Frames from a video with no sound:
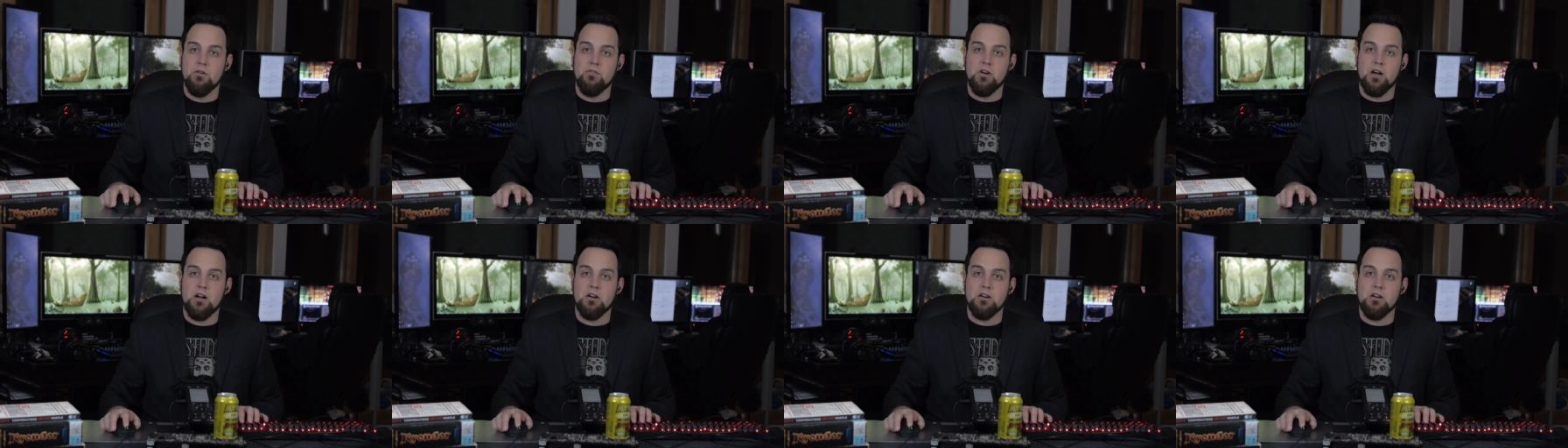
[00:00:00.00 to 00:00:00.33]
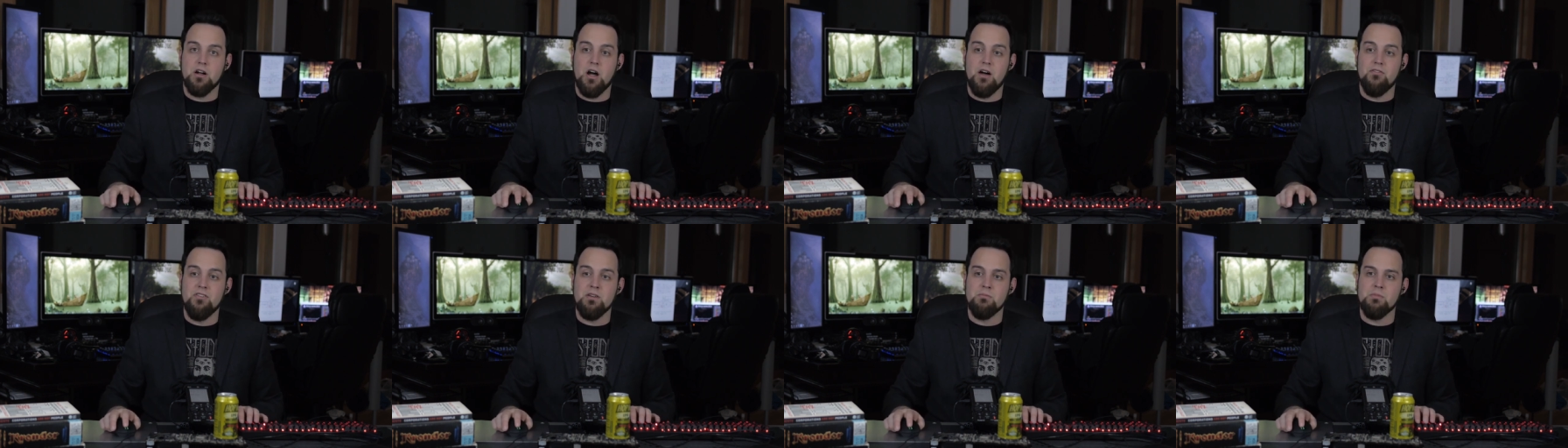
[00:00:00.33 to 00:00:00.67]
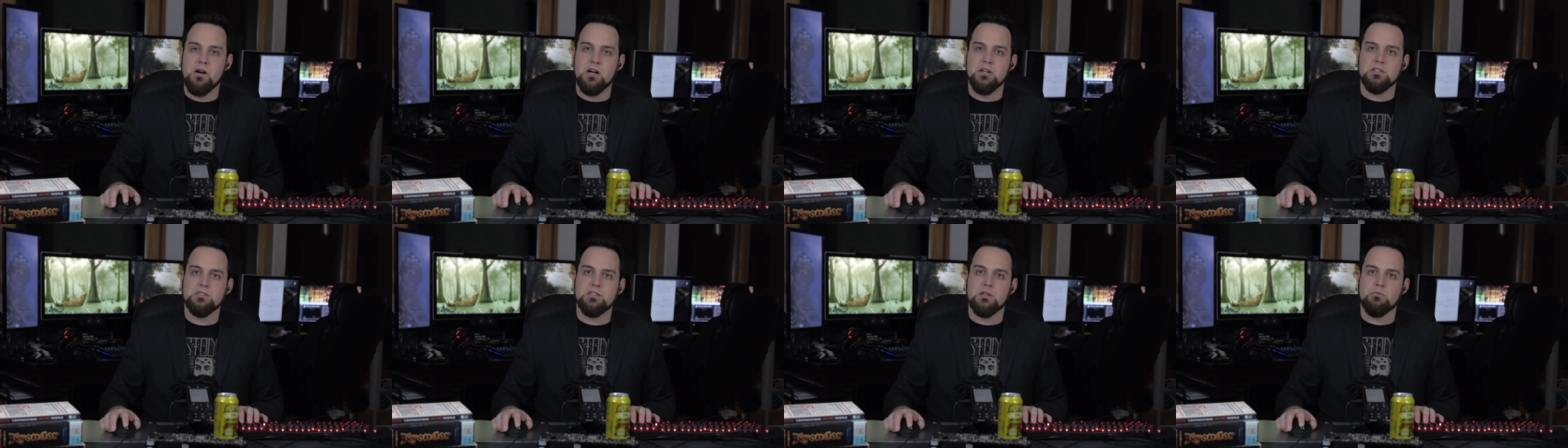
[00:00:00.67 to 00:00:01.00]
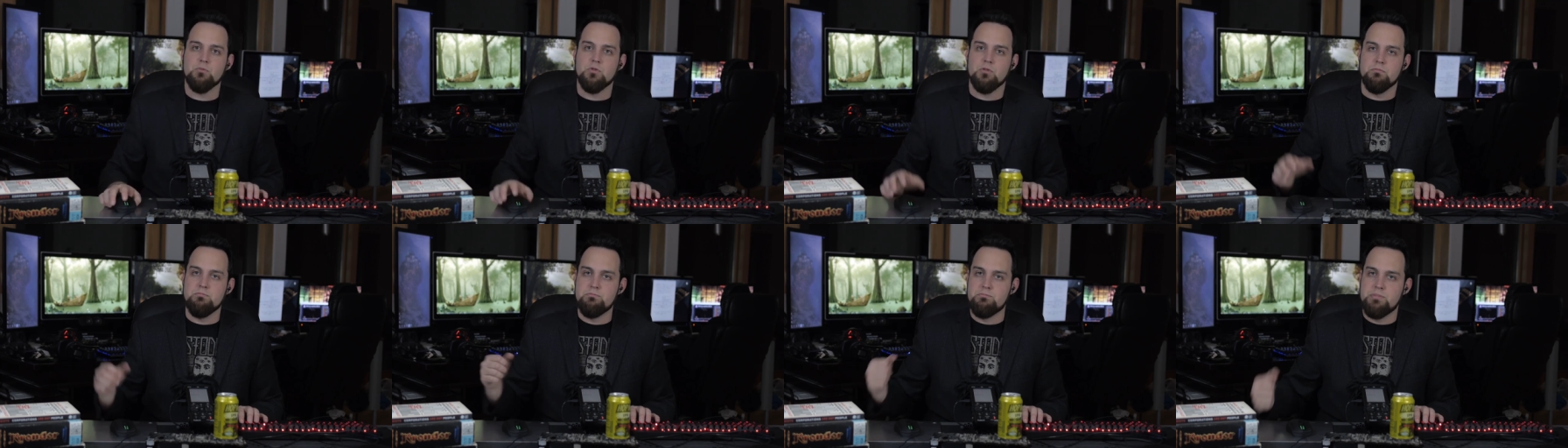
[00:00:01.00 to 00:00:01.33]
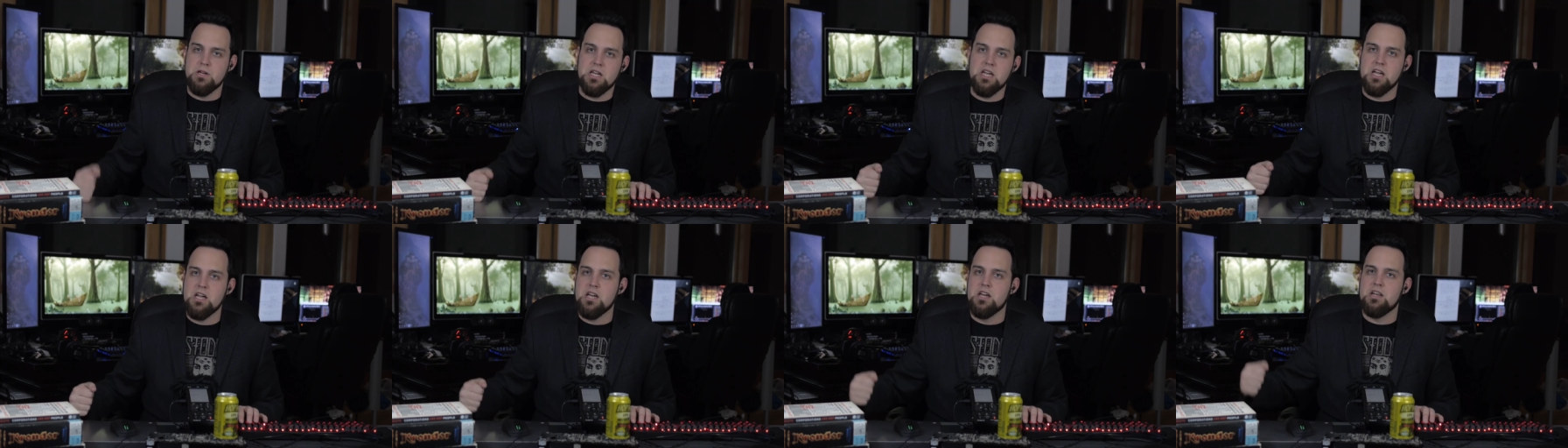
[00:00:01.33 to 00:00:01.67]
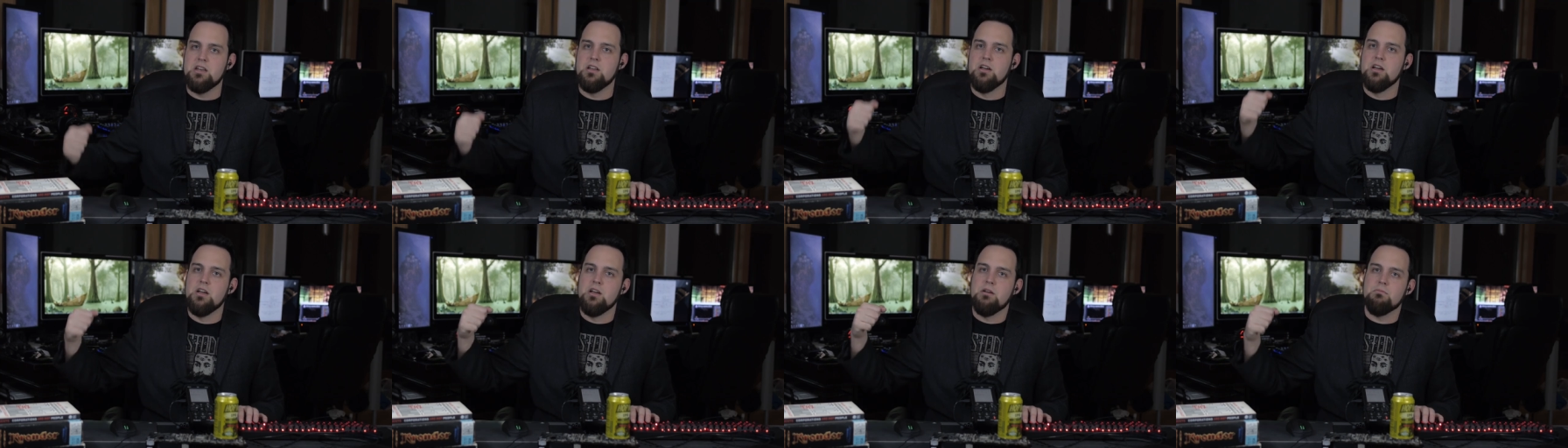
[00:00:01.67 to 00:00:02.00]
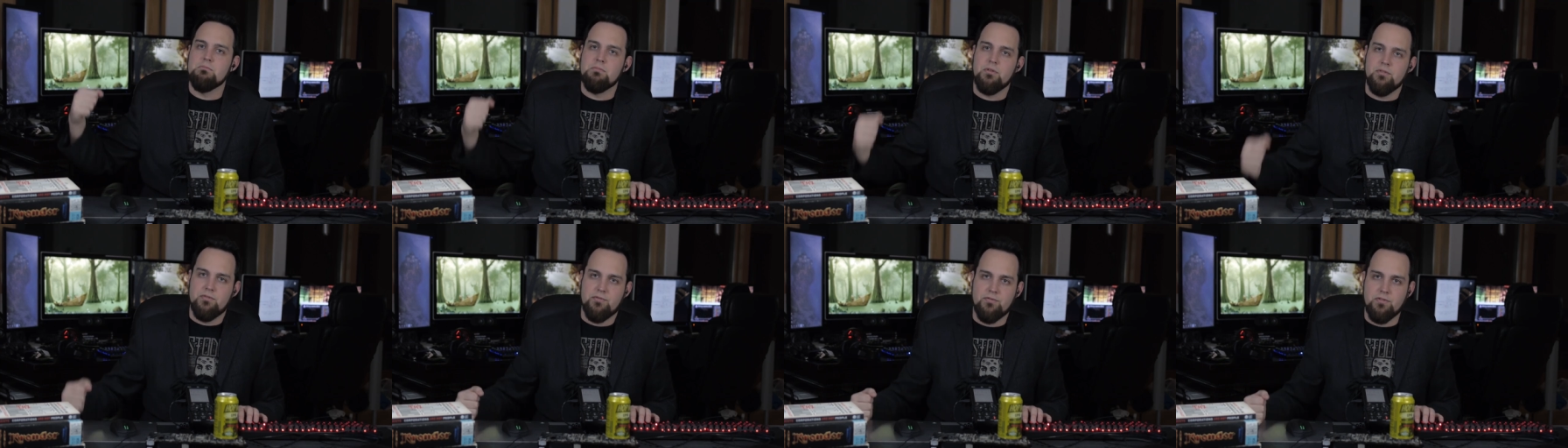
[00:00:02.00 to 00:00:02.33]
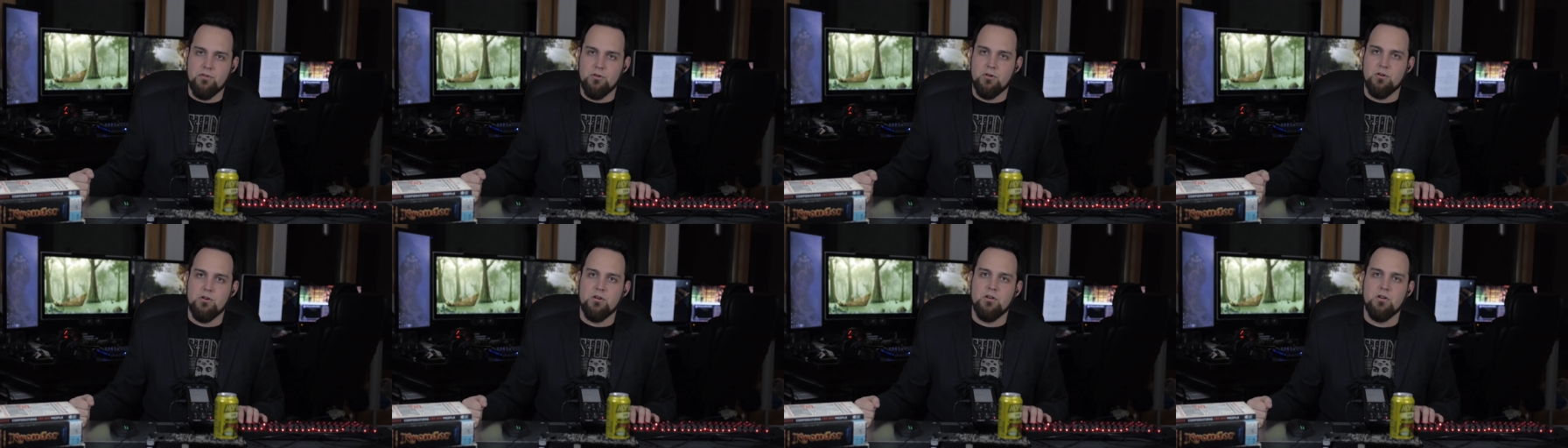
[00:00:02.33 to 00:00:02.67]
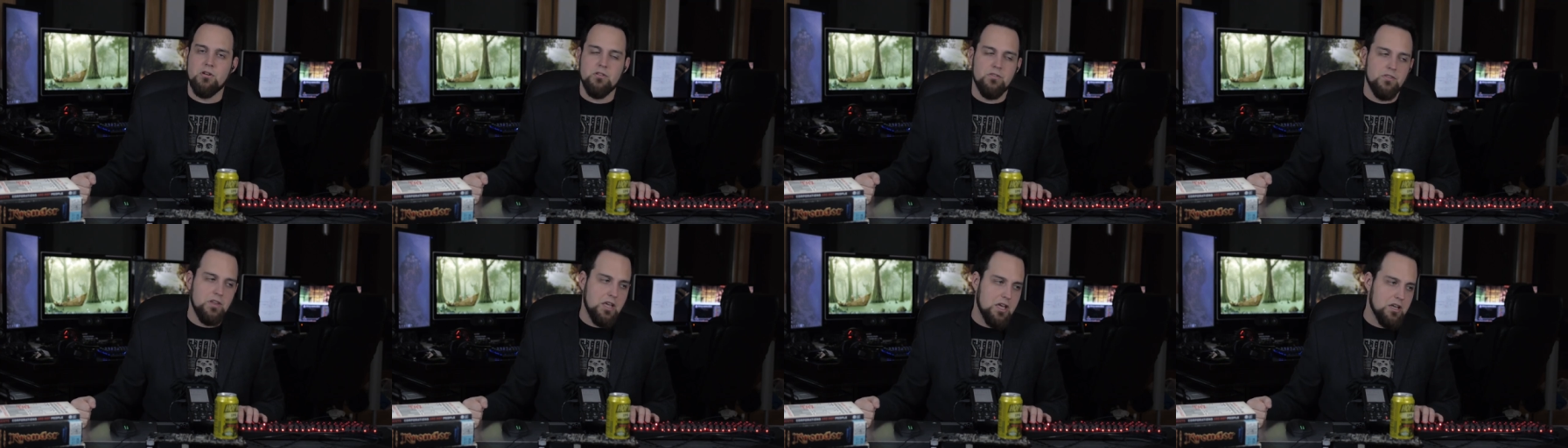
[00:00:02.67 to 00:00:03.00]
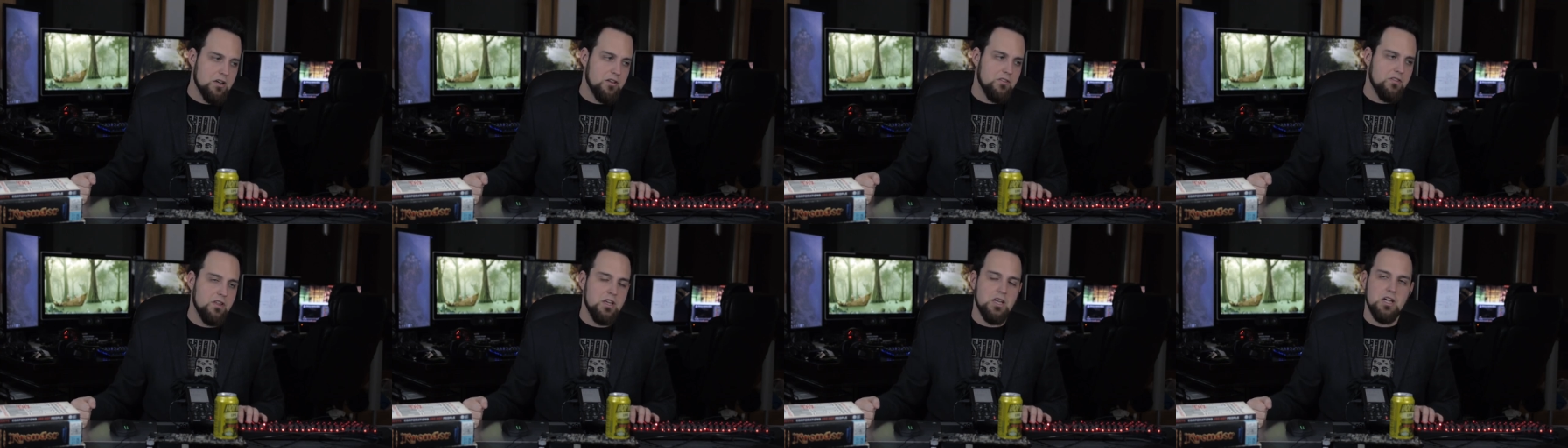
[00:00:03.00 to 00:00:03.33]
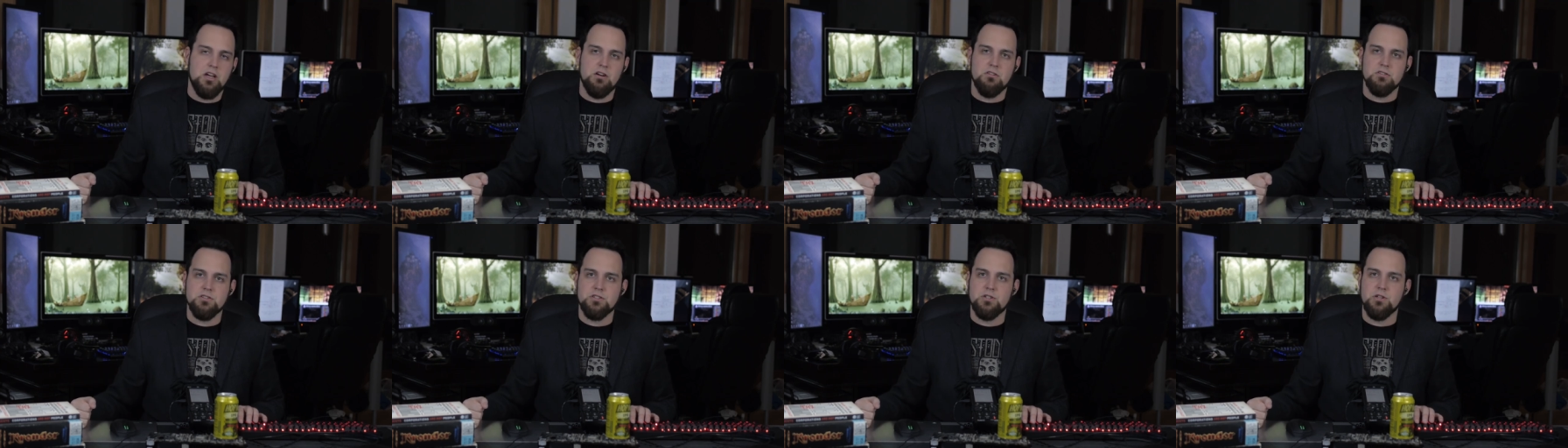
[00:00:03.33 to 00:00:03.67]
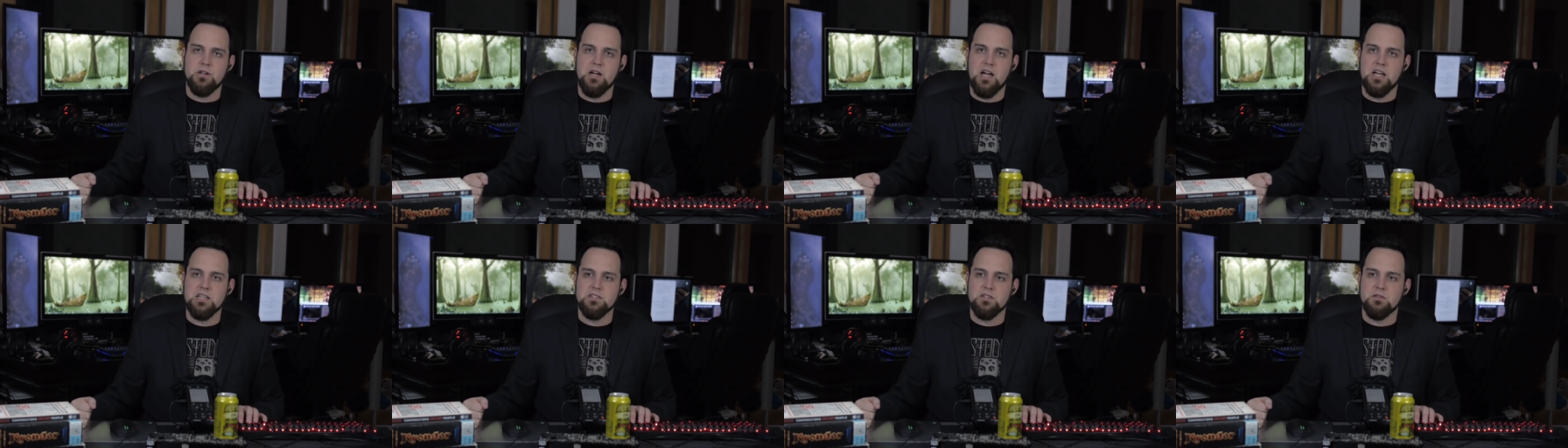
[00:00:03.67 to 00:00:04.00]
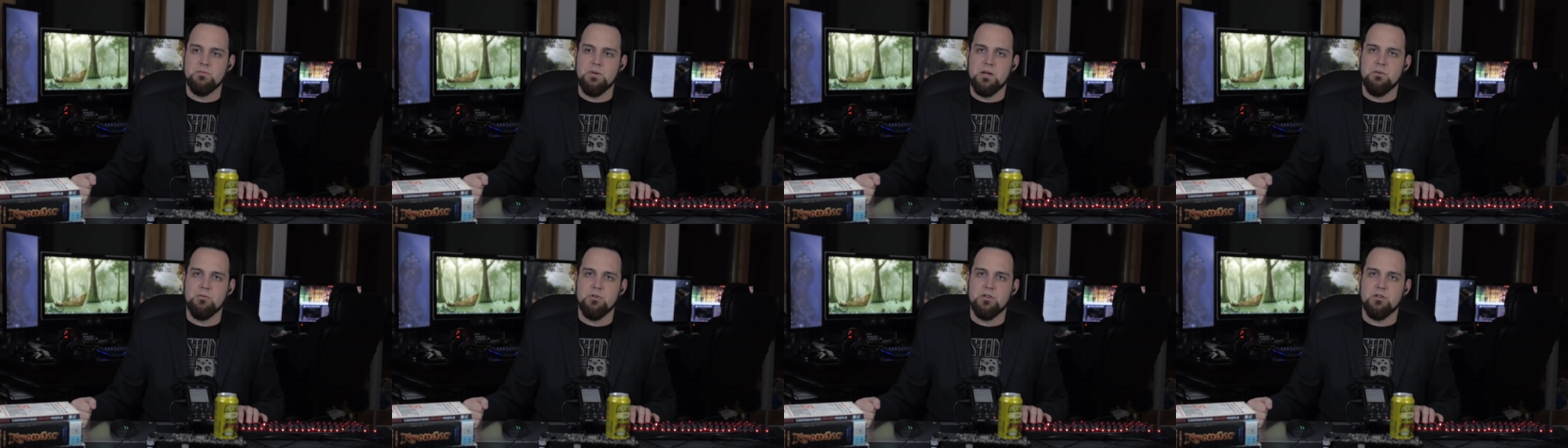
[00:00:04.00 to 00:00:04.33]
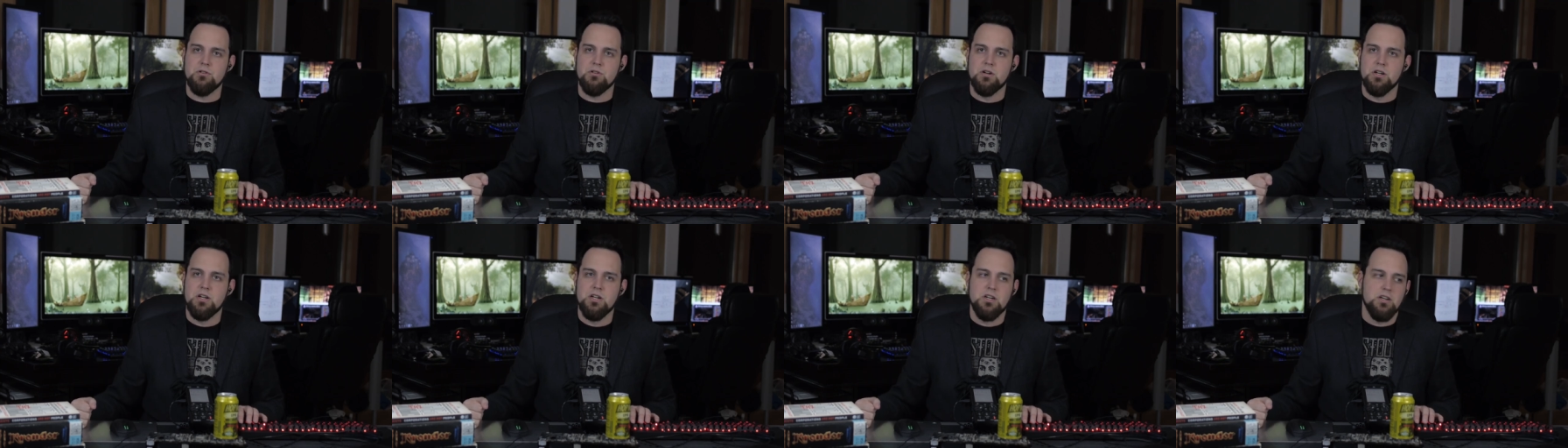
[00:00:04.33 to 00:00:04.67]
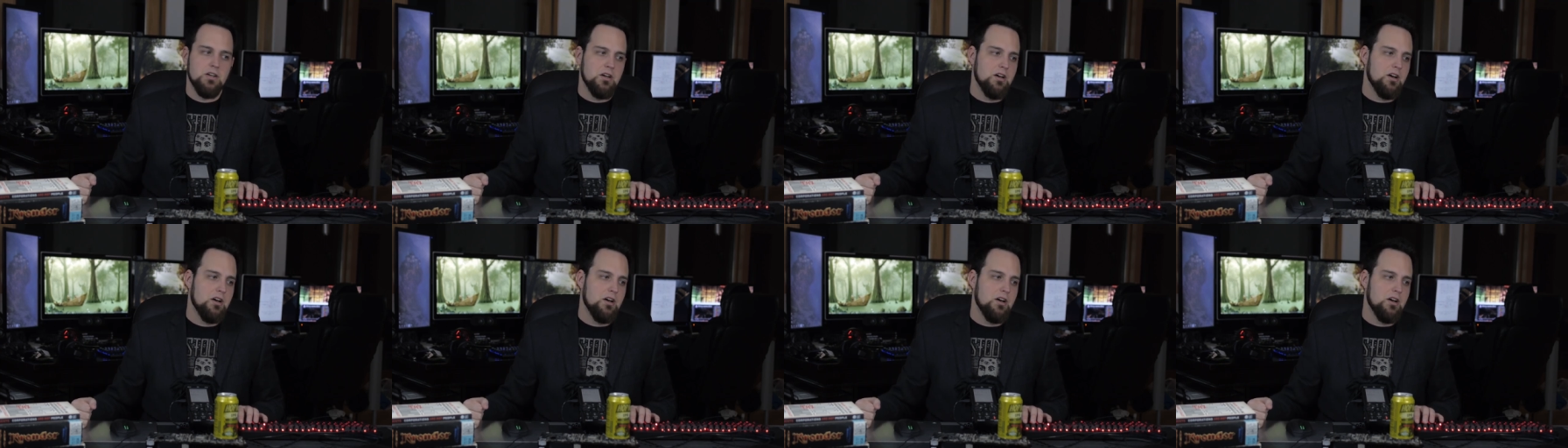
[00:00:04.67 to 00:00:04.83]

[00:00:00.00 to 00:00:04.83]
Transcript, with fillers: We've got our coffee mugs that will be in before the end of the year, so you guys will be able to,